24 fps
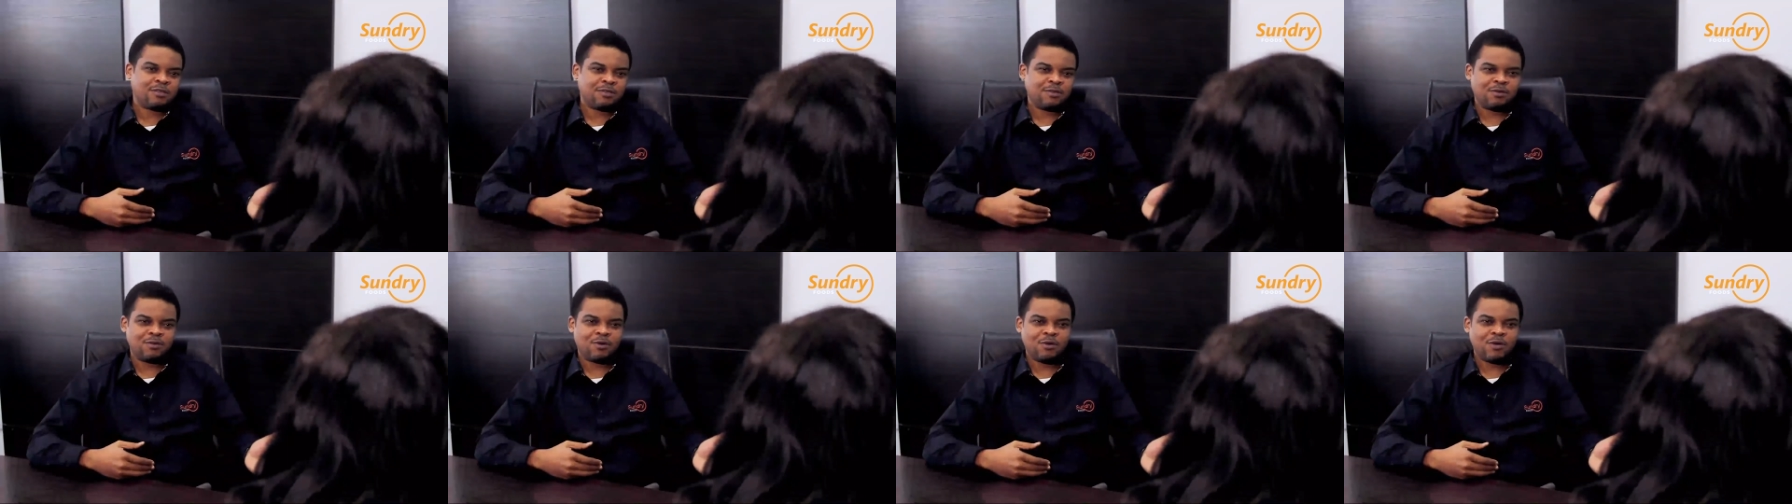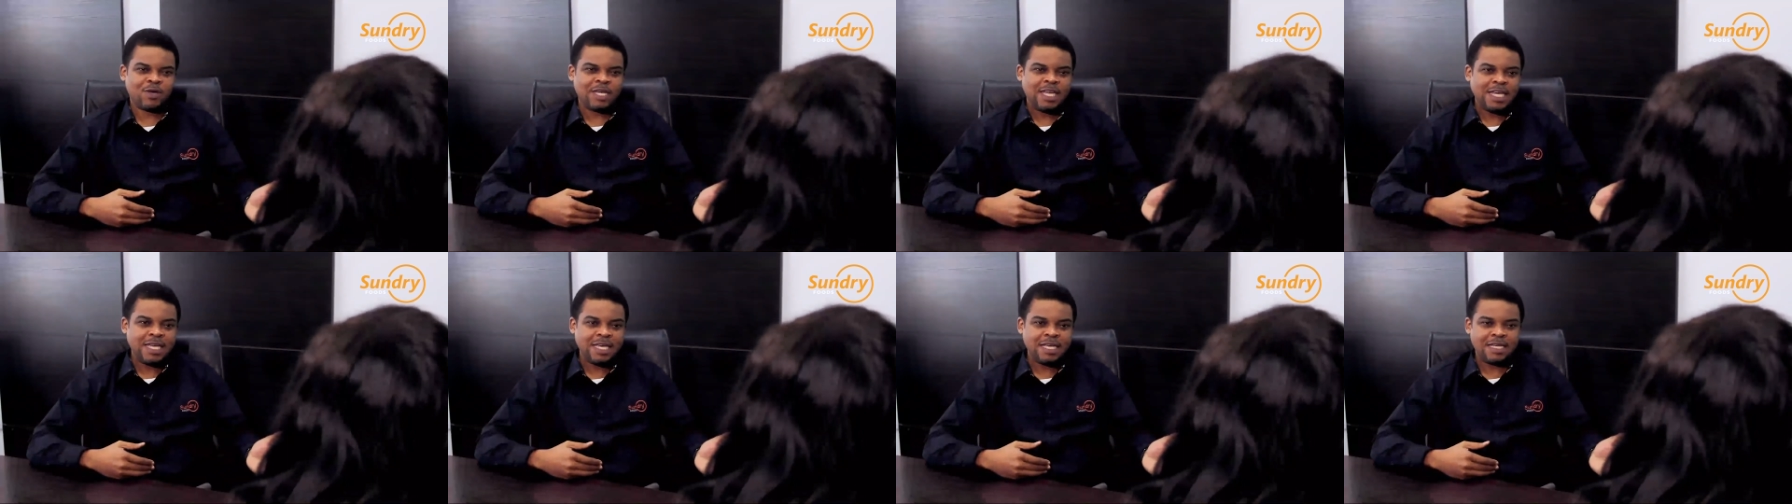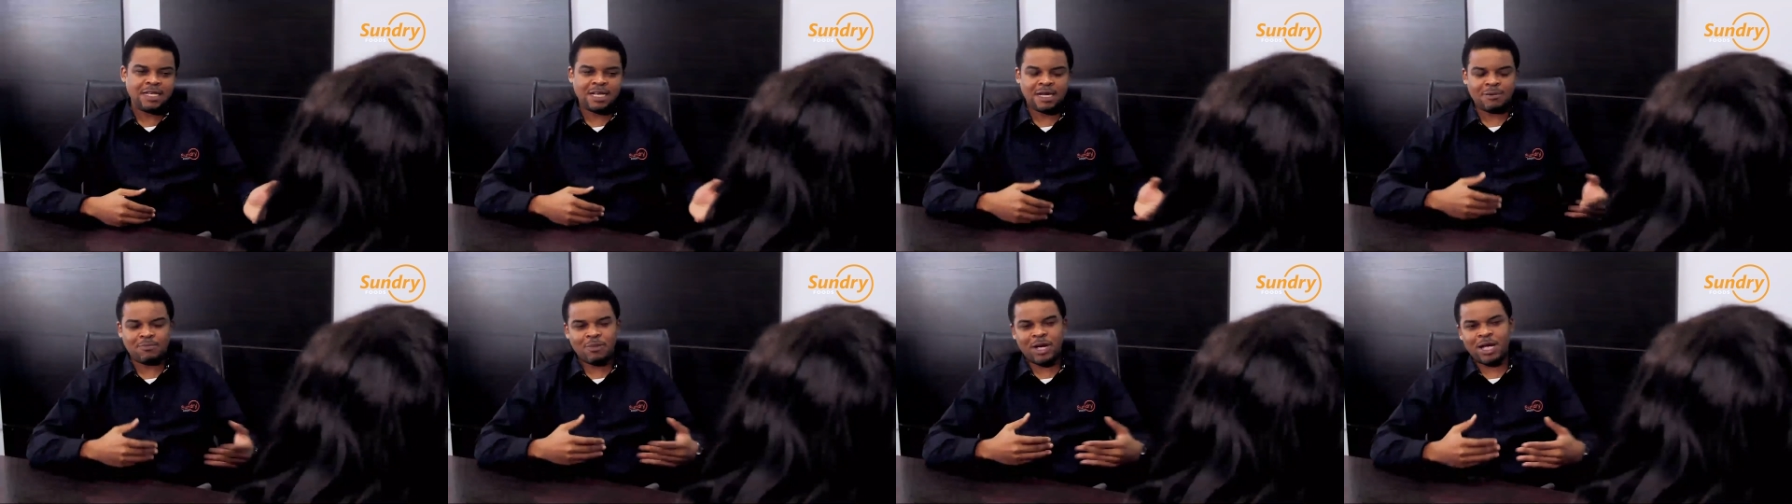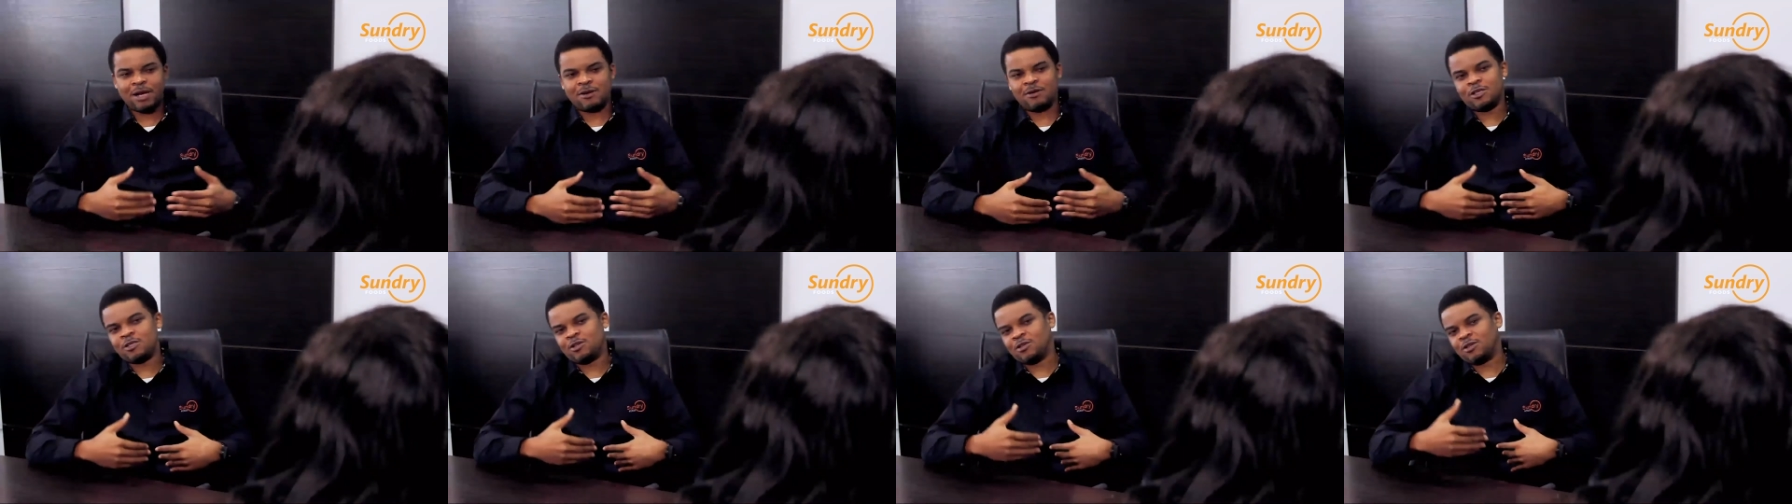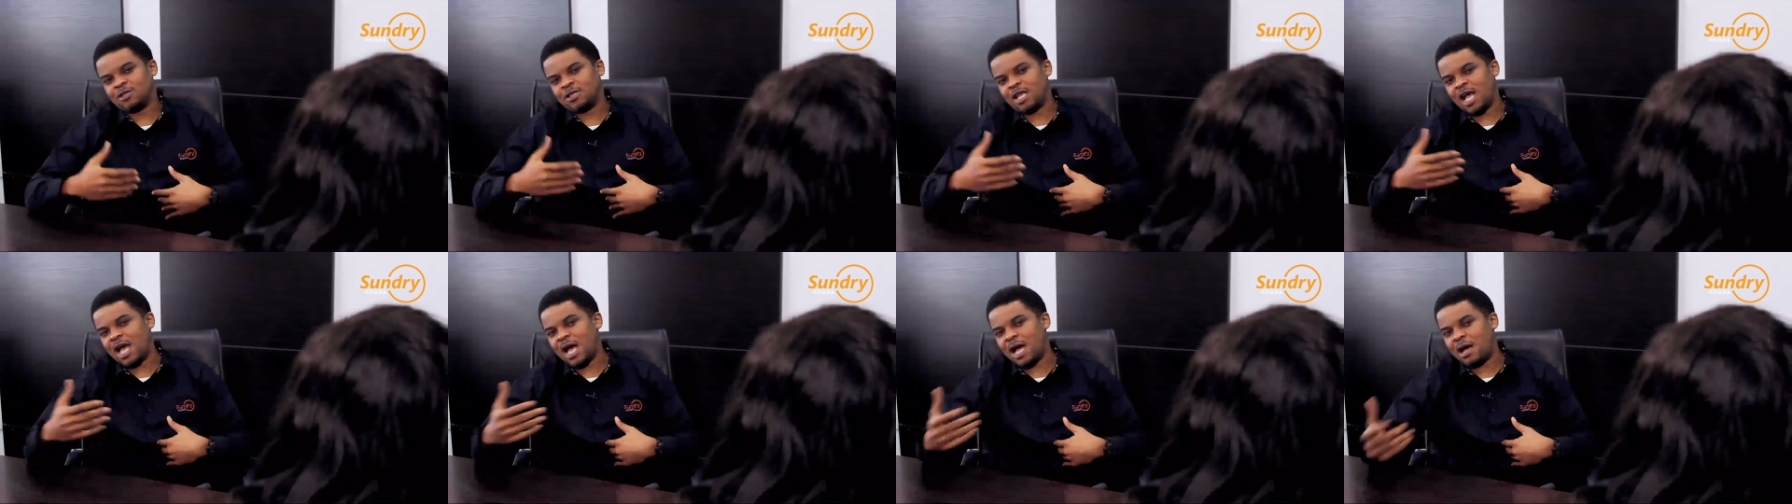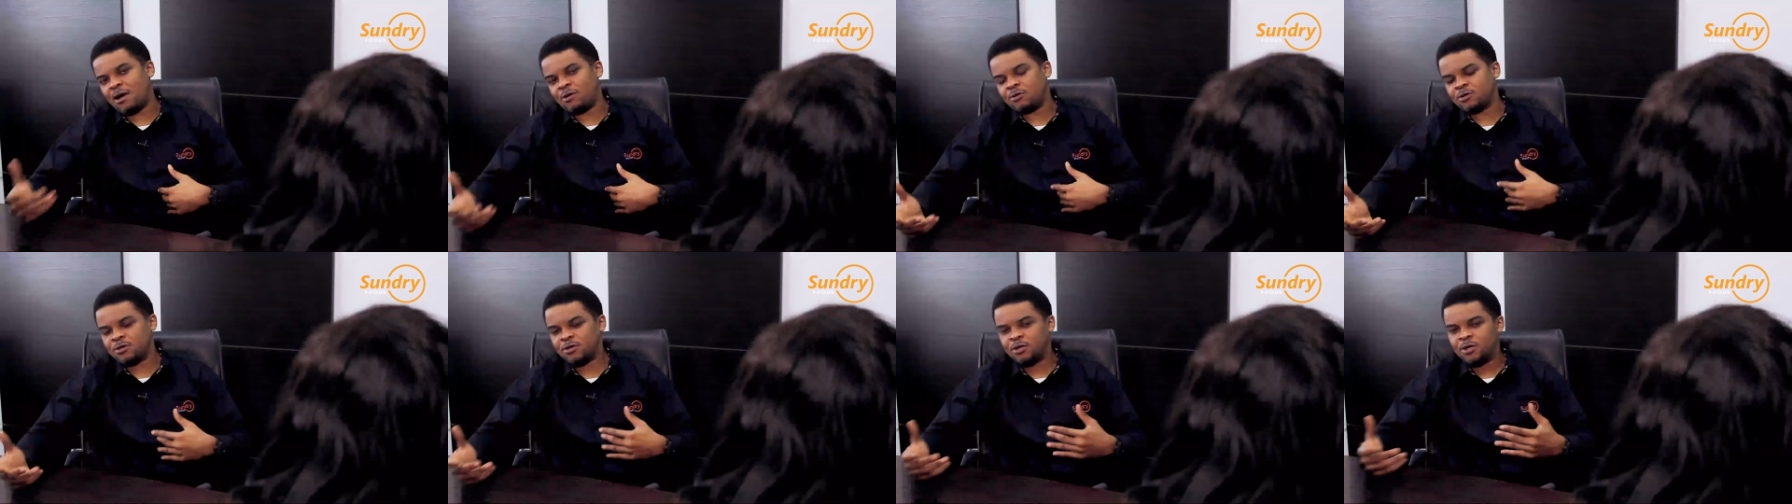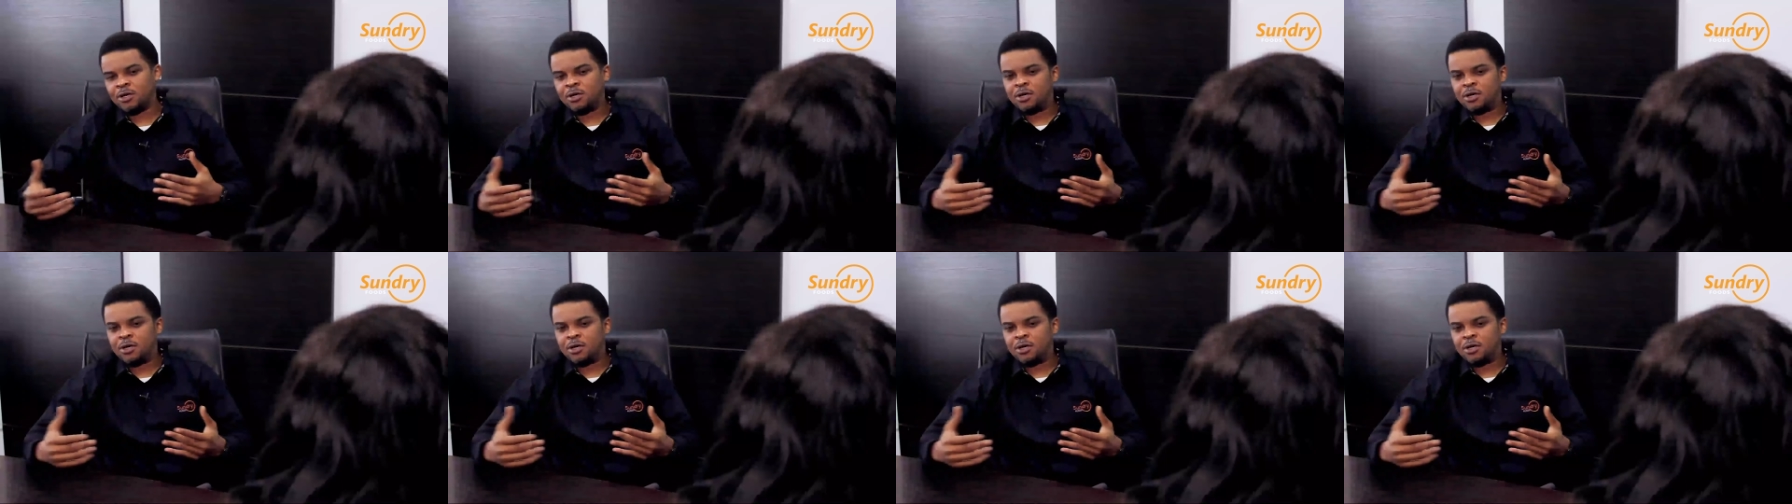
you know, in and migration out,